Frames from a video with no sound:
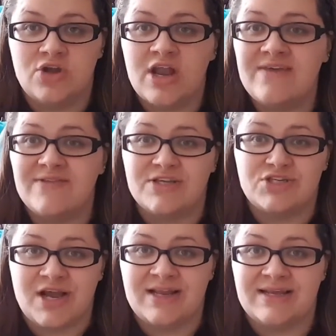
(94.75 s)
not even the
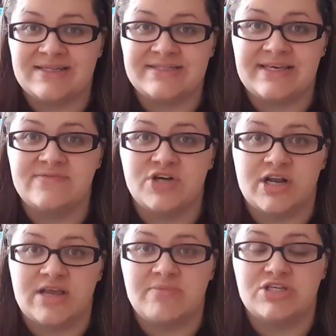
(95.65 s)
trying to conceive
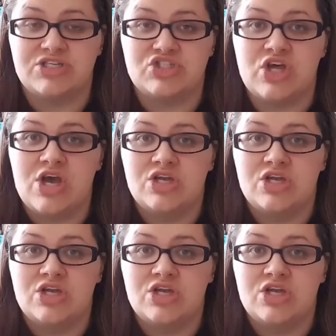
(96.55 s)
journey, but just